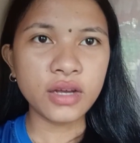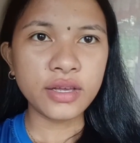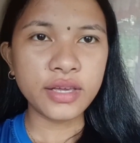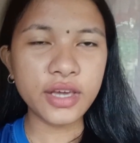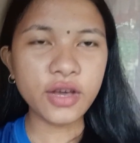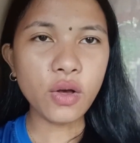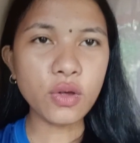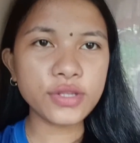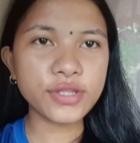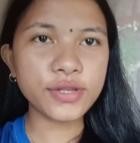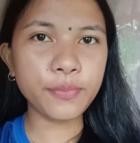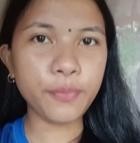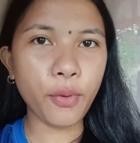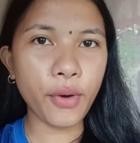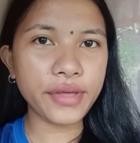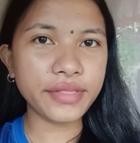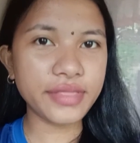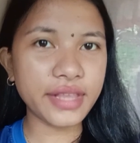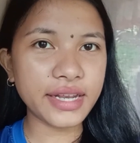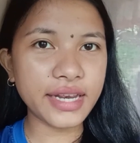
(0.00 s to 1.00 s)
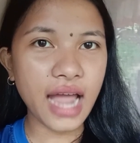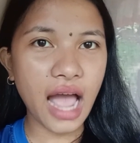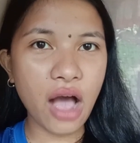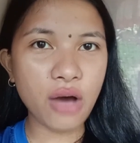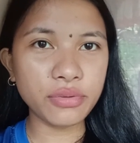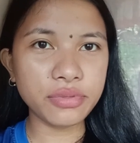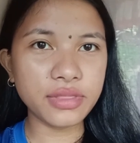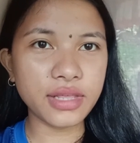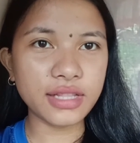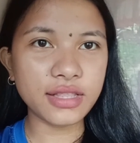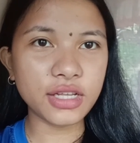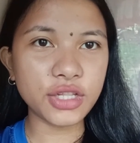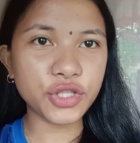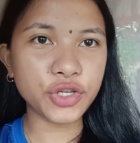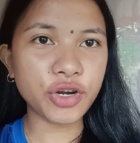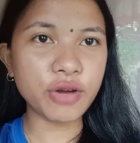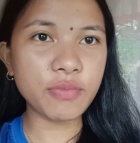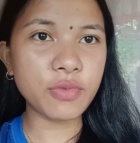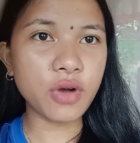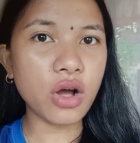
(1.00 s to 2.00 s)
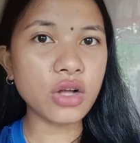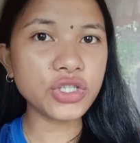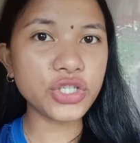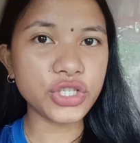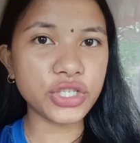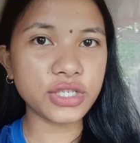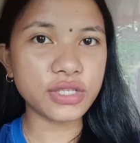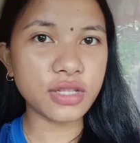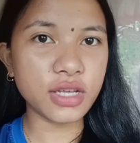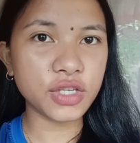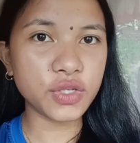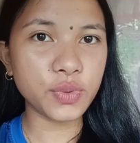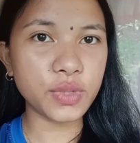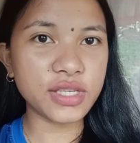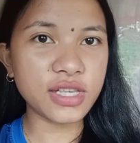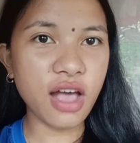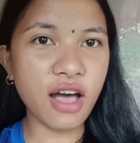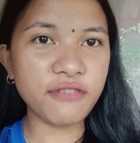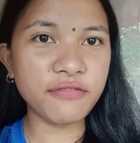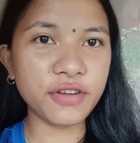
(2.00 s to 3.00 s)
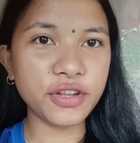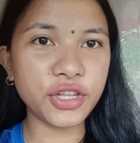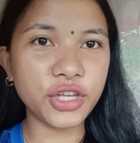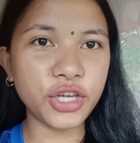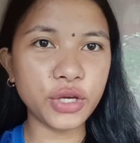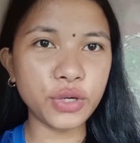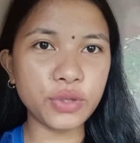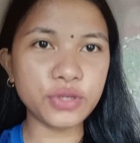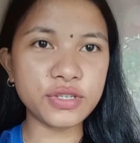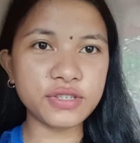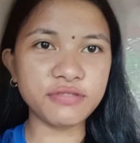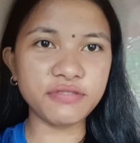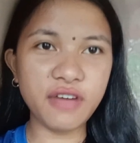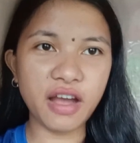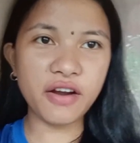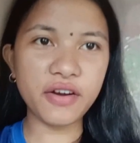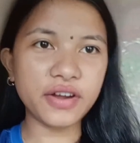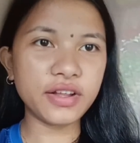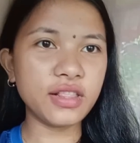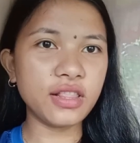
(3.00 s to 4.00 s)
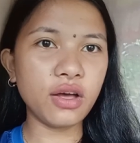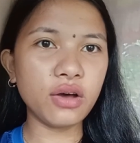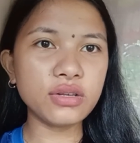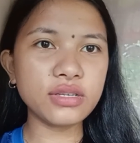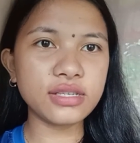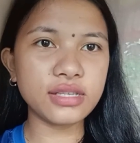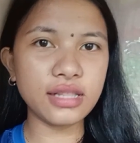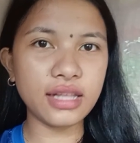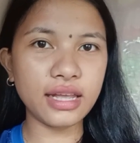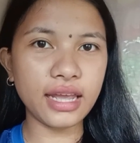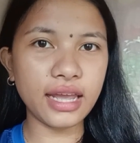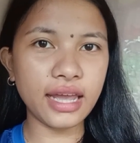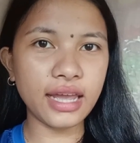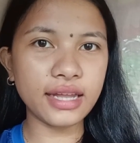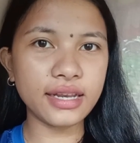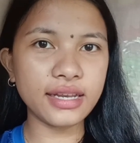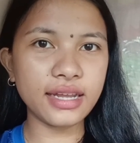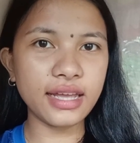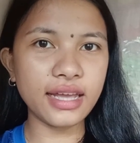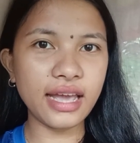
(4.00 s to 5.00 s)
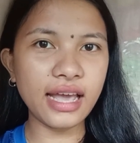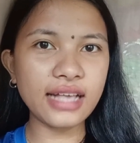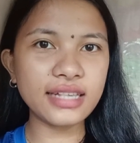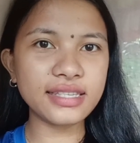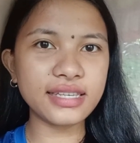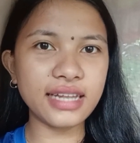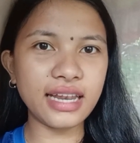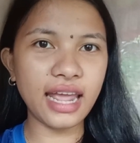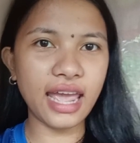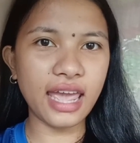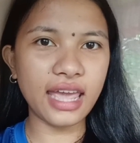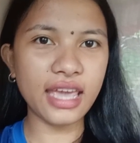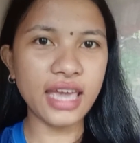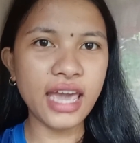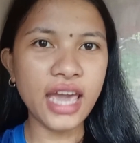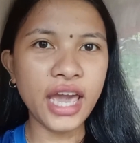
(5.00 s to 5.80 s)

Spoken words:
He also pointed out that the term consciousness was often used very loosely in SLA.